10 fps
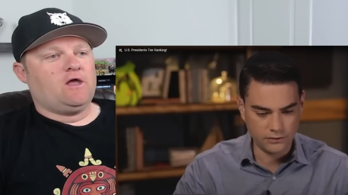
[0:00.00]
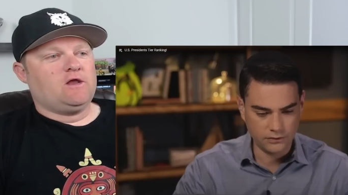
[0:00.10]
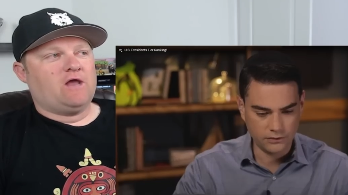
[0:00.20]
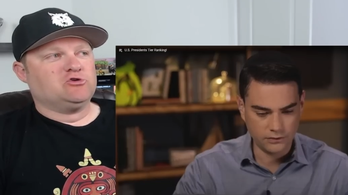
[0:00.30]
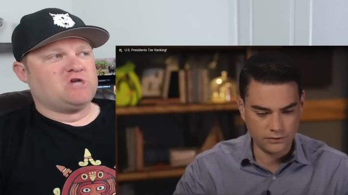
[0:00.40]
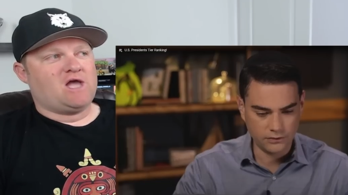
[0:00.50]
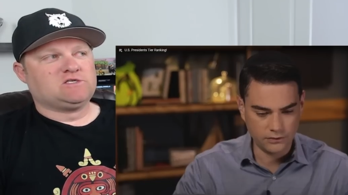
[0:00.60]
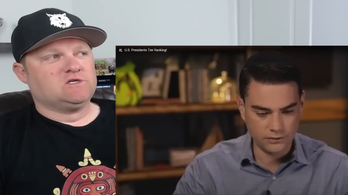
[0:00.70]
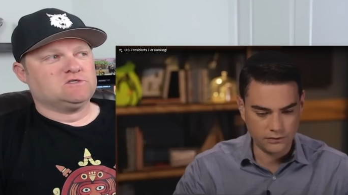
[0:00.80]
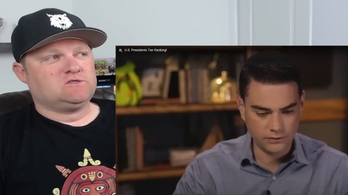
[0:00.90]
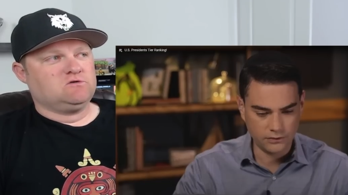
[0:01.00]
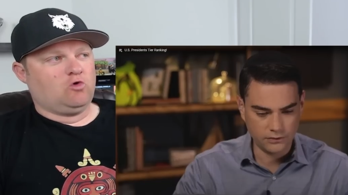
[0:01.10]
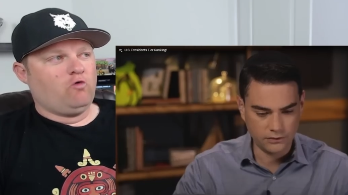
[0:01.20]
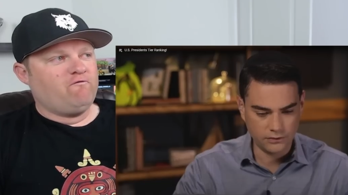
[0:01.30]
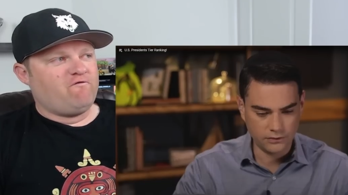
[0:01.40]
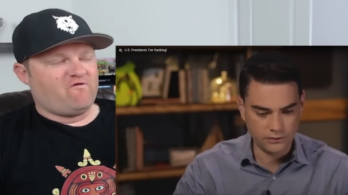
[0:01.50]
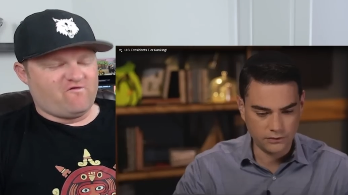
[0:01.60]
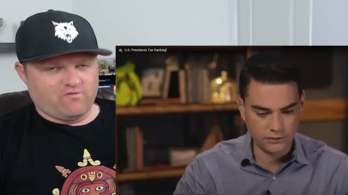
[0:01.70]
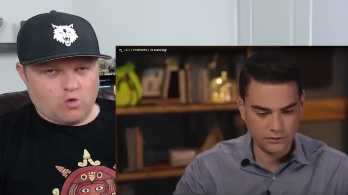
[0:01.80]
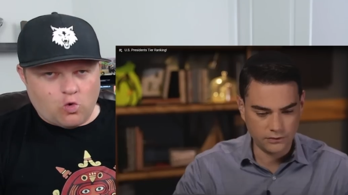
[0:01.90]
Speaker 1: Andrew Jackson is
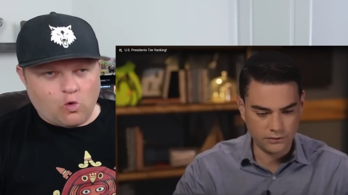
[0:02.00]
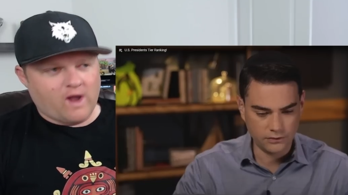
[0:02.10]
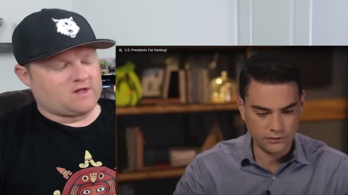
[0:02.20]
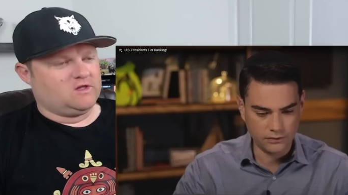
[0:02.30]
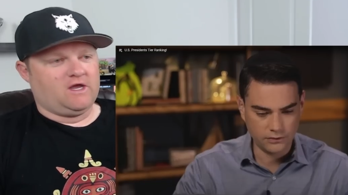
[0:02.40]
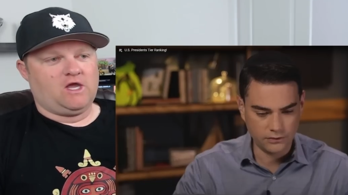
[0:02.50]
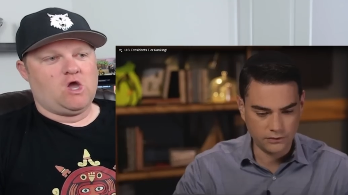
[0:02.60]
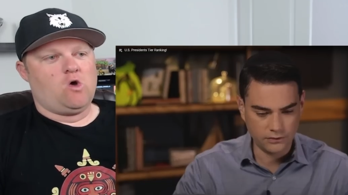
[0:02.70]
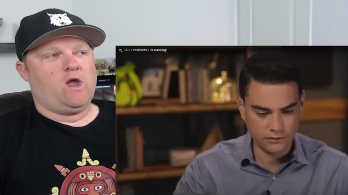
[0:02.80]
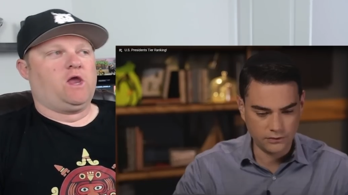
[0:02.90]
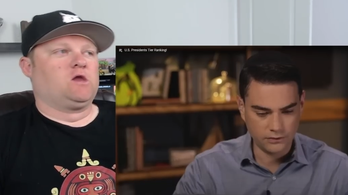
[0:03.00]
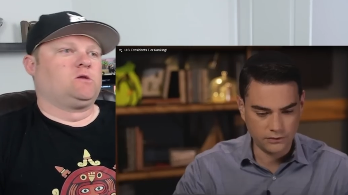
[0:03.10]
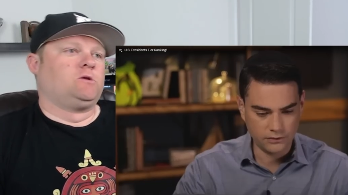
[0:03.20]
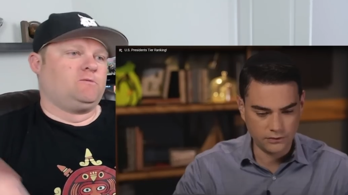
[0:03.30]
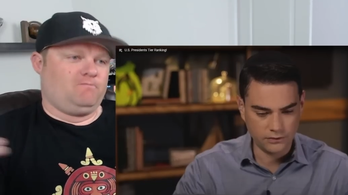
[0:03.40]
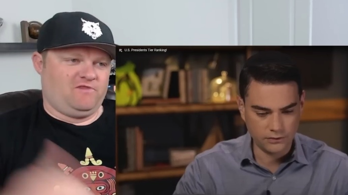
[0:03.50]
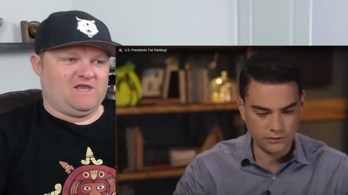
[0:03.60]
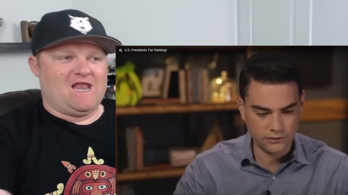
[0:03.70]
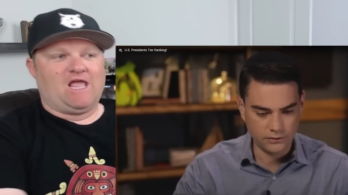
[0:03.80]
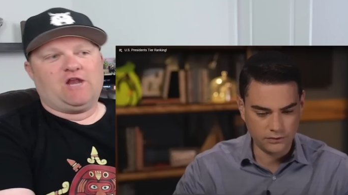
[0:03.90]
quickly going the
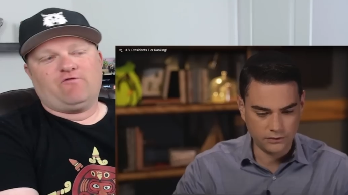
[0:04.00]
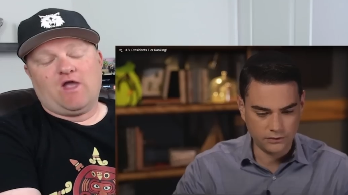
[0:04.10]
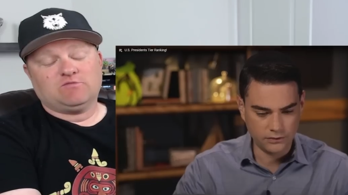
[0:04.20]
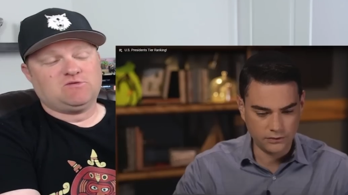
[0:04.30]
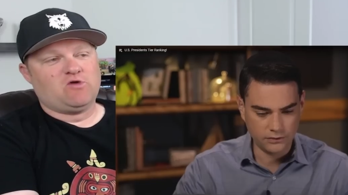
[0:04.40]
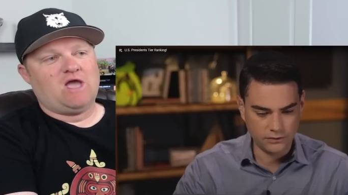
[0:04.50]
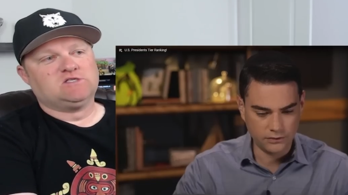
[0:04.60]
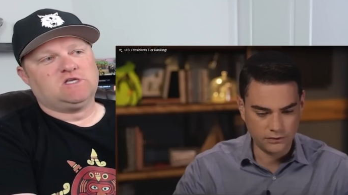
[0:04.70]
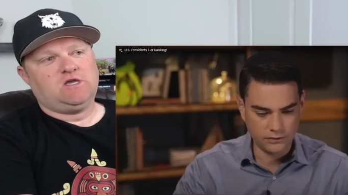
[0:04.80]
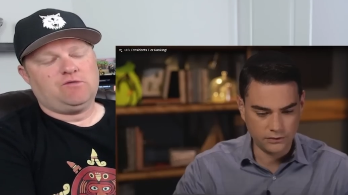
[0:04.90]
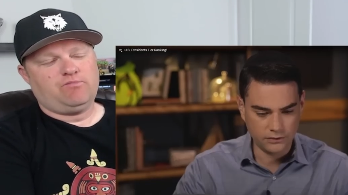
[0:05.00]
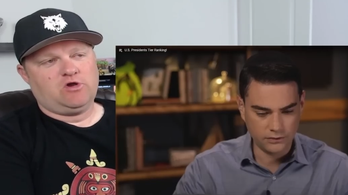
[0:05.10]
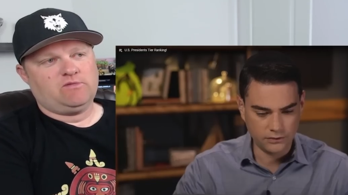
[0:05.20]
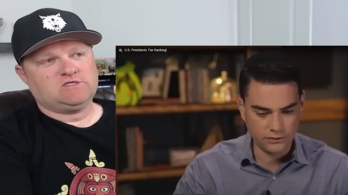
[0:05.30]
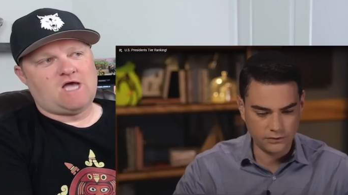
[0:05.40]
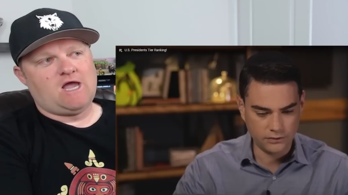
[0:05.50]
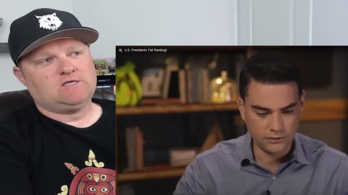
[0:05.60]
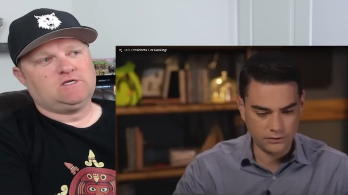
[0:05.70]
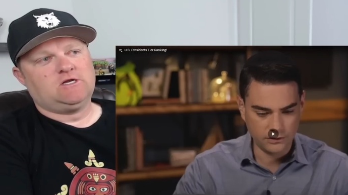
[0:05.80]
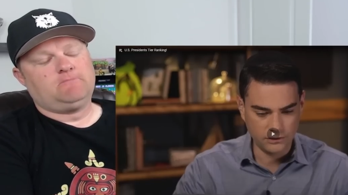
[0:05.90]
negative way. I'm surprised he put him as high
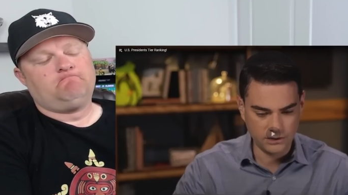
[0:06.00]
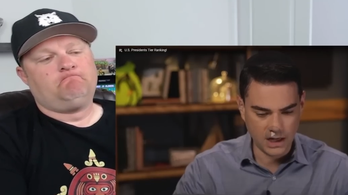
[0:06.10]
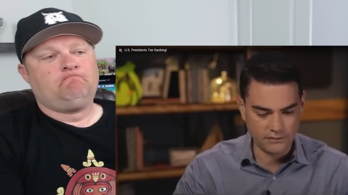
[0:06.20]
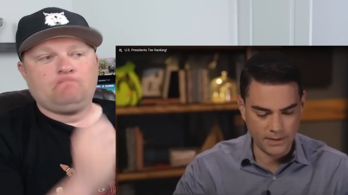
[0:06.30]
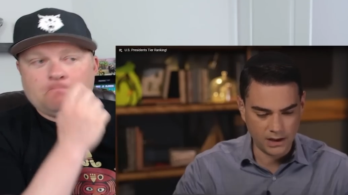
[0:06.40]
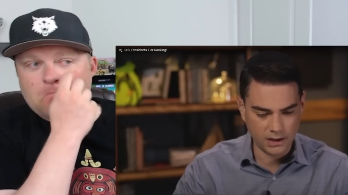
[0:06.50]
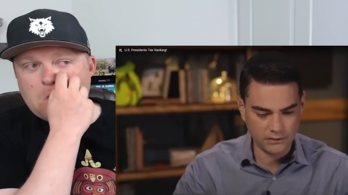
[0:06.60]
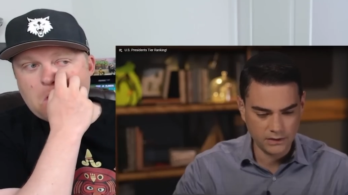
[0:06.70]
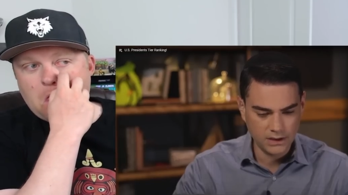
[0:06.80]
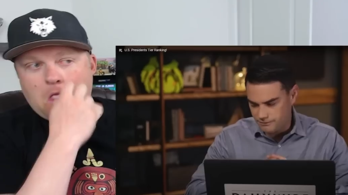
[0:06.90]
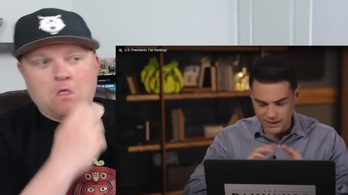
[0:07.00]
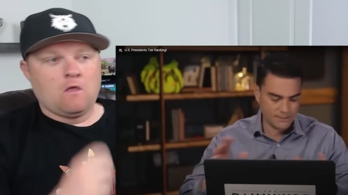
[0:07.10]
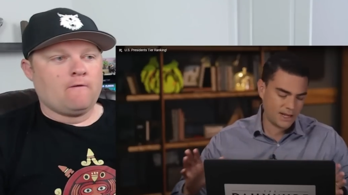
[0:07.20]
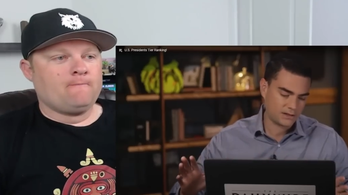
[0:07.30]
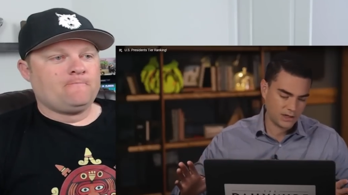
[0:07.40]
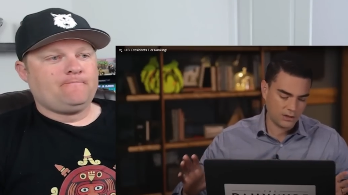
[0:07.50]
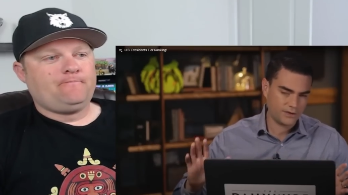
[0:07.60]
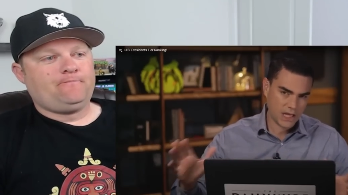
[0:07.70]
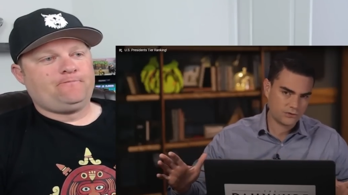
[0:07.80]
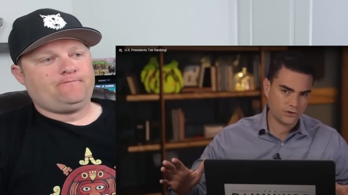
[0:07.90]
as he did.
Speaker 2: To Native Americans, fighting back the
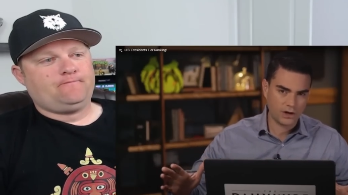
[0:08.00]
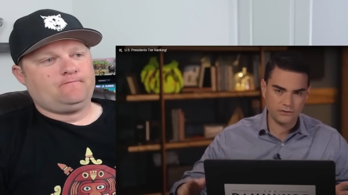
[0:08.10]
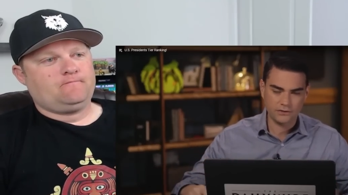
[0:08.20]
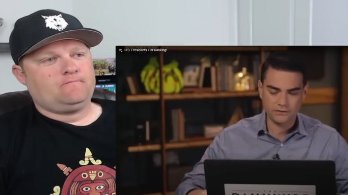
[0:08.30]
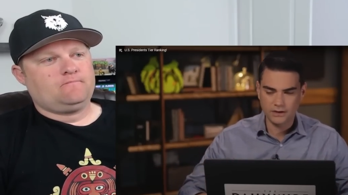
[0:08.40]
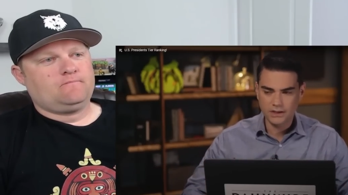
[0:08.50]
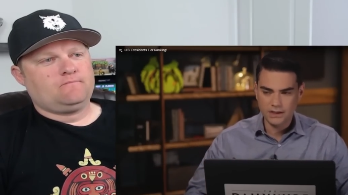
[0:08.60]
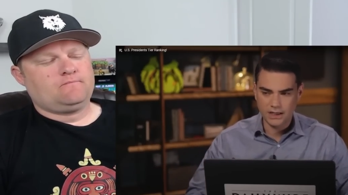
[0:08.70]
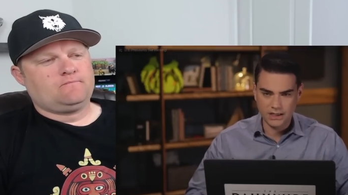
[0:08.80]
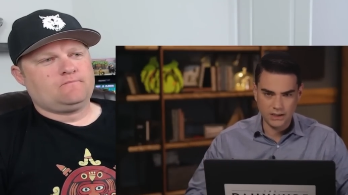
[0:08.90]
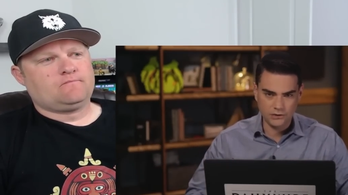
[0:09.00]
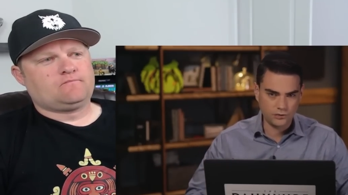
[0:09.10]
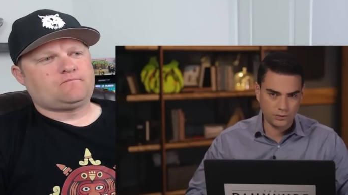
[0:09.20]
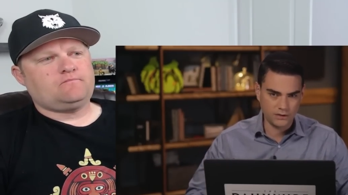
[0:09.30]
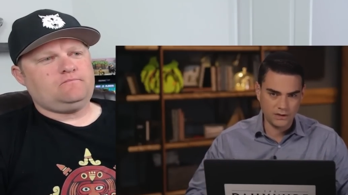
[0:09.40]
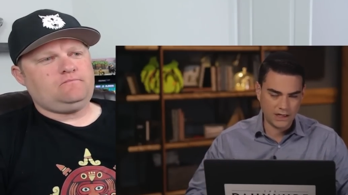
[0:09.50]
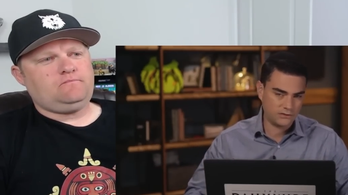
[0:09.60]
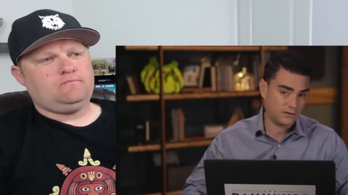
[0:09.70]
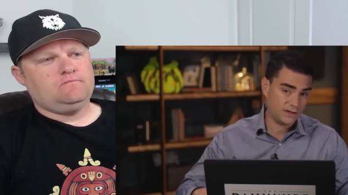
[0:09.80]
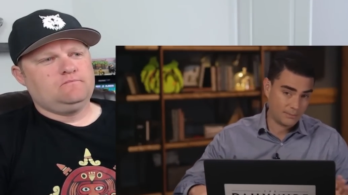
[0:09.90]
nullification crisis, ensuring the
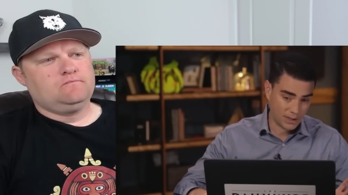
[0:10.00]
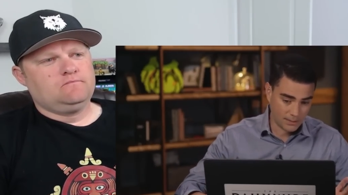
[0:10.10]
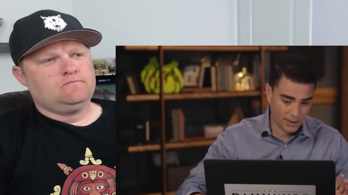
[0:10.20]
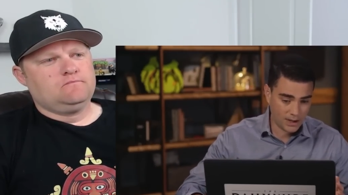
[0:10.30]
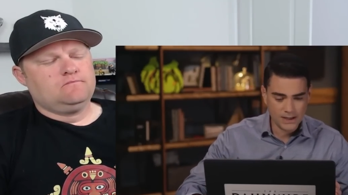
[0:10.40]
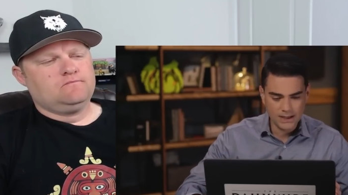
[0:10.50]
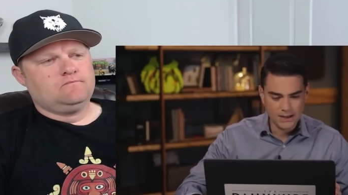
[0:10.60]
United States not break apart.